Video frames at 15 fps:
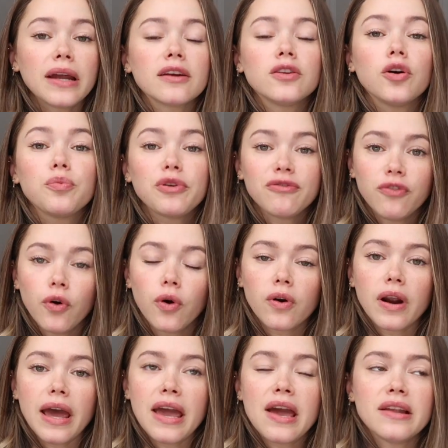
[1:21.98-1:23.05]
retinol
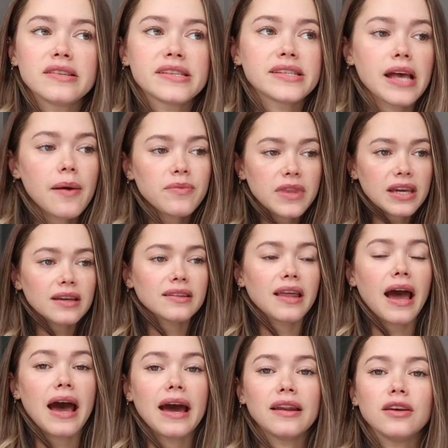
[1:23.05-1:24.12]
before, and something
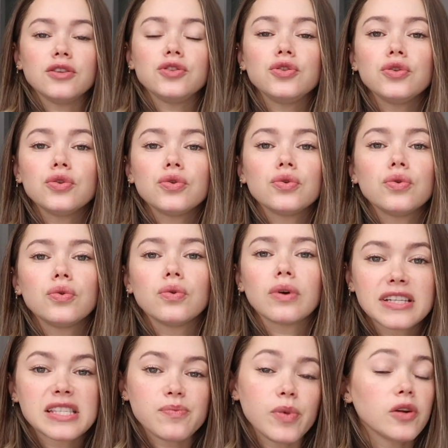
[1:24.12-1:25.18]
that you
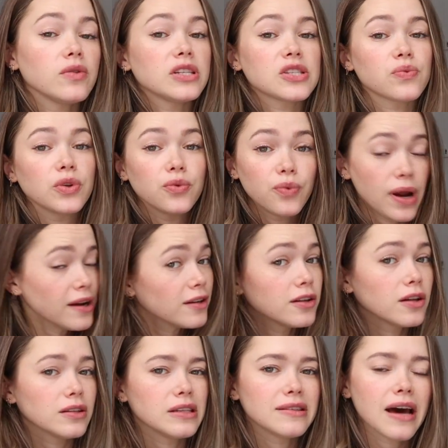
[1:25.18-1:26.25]
experience with
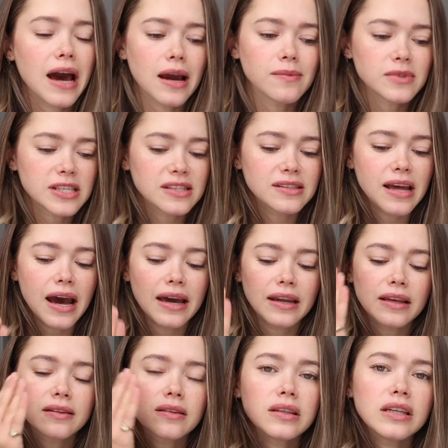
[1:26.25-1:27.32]
retinol at times is
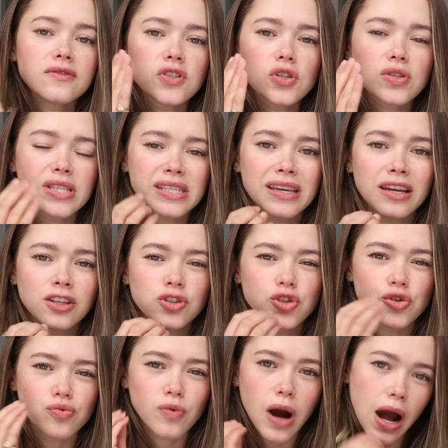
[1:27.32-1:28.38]
that it leaves your skin
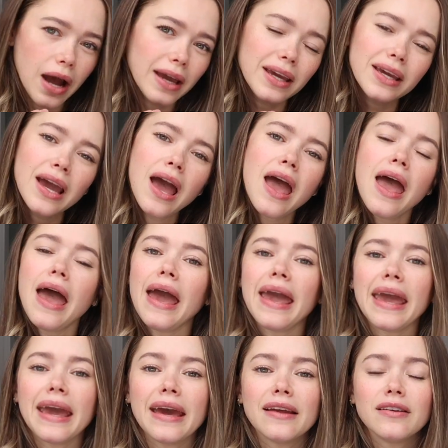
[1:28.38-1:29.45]
dry
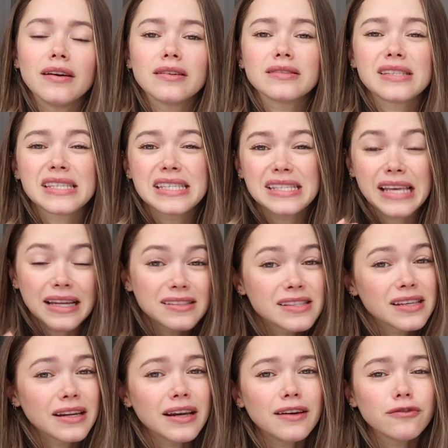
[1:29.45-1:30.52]
and
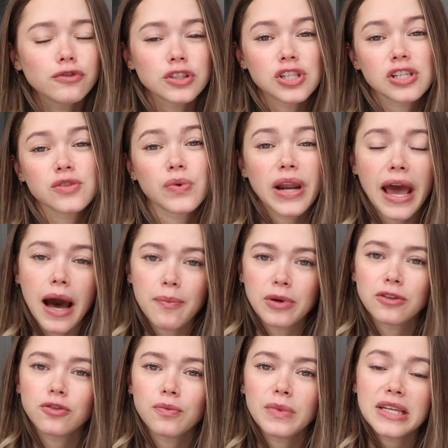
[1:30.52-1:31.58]
sensitive, which is what
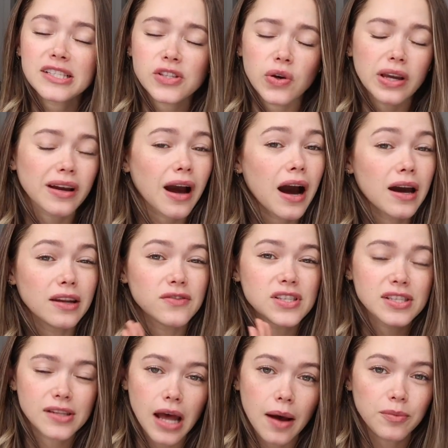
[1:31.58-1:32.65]
happened to me, so I kind of
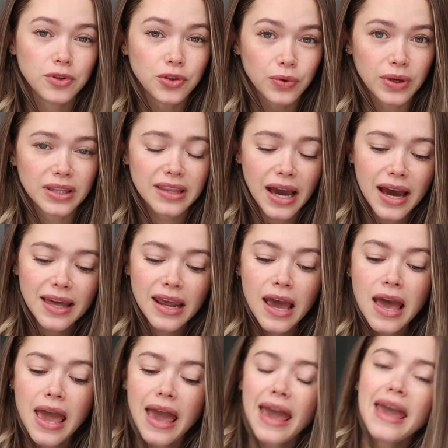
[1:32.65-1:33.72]
stopped doing that.
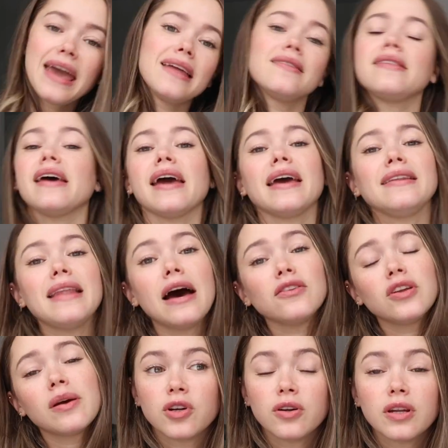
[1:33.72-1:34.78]
And then
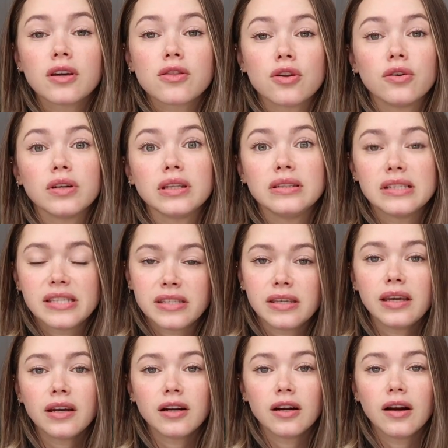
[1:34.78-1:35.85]
now that I'm turning 30 this
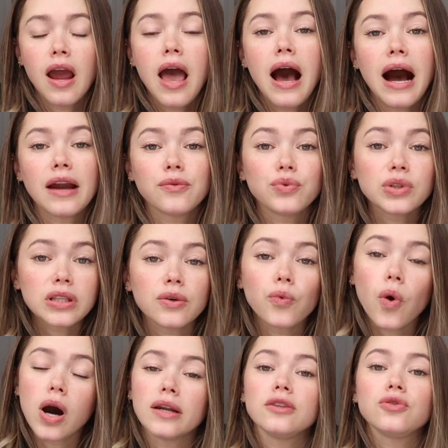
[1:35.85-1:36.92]
year, I really
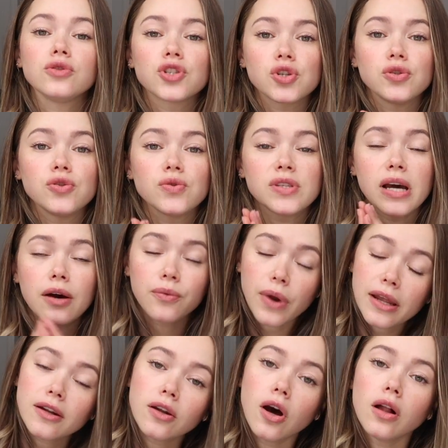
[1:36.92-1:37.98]
wanted to introduce a
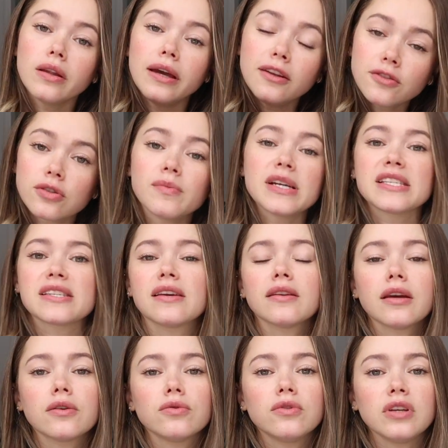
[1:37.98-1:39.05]
retinol into my
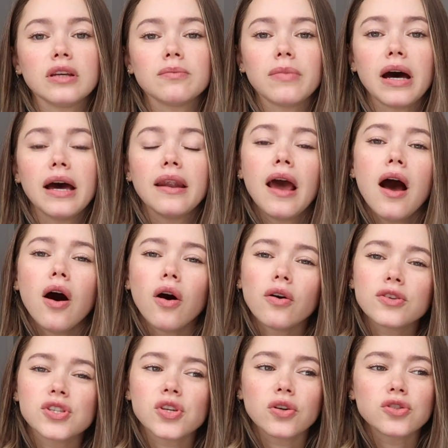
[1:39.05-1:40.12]
skincare routine, but
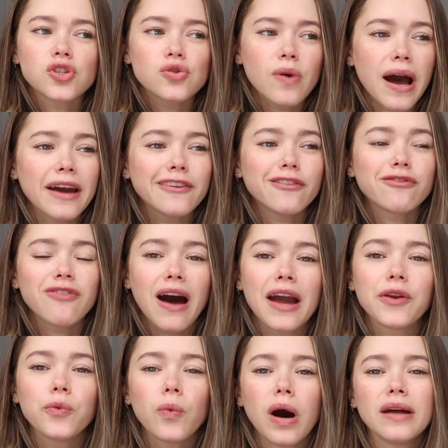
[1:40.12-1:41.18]
also try to
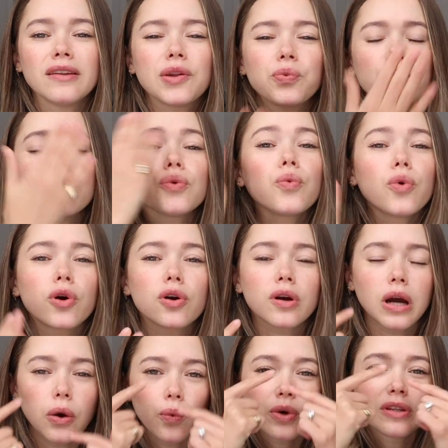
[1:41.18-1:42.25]
find one that will
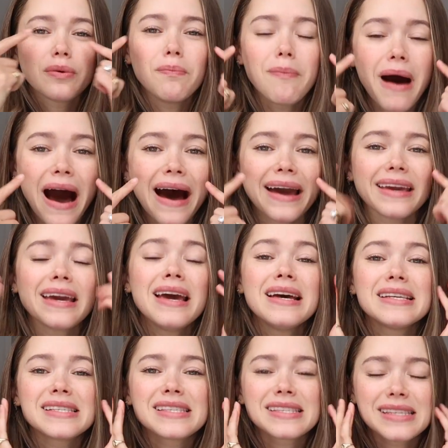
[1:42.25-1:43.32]
work with my
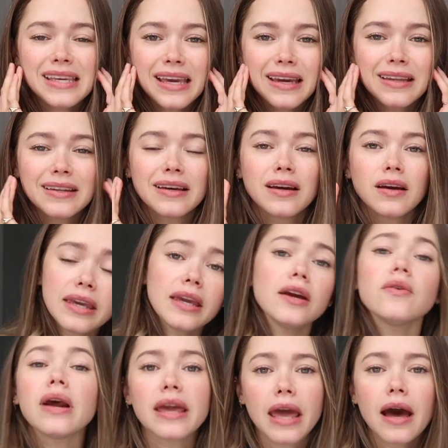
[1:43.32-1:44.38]
skin.
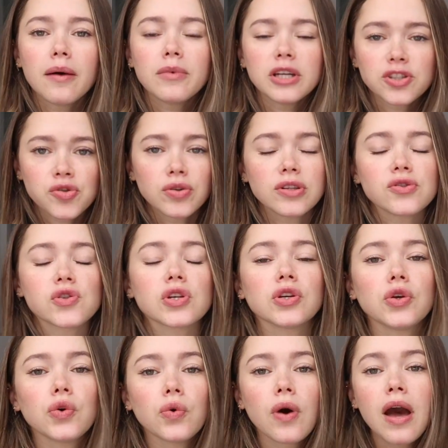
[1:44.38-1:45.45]
Here I am introducing
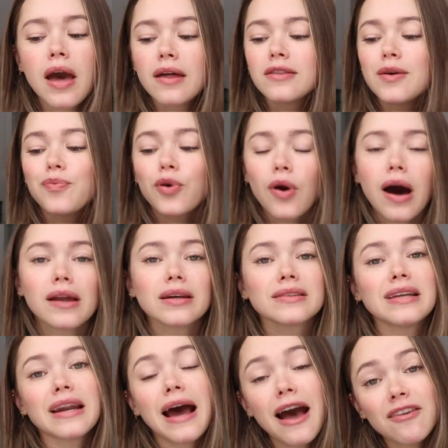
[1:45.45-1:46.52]
you the product
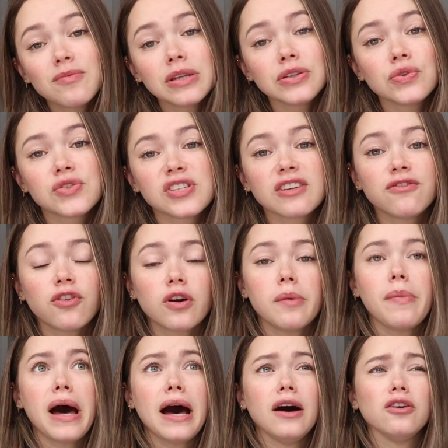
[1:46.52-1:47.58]
that I've been using for
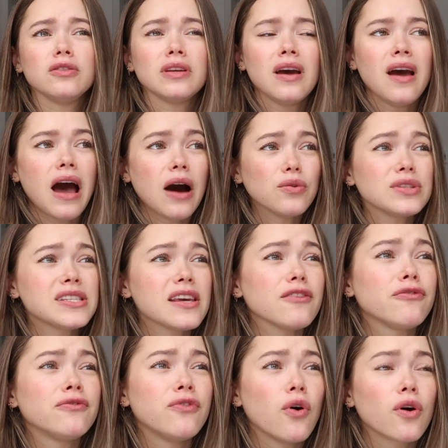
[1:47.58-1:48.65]
about, I would
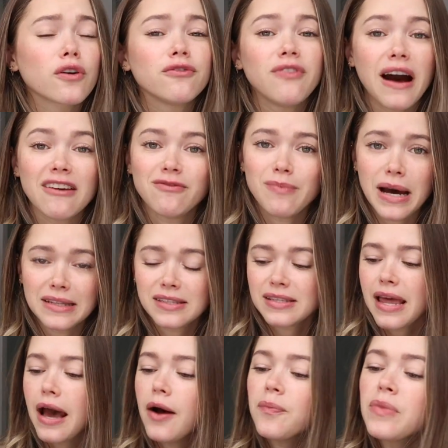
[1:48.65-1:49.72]
say 4 or 5 months
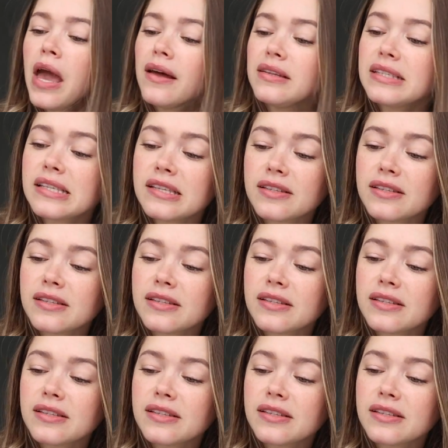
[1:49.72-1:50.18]
now. This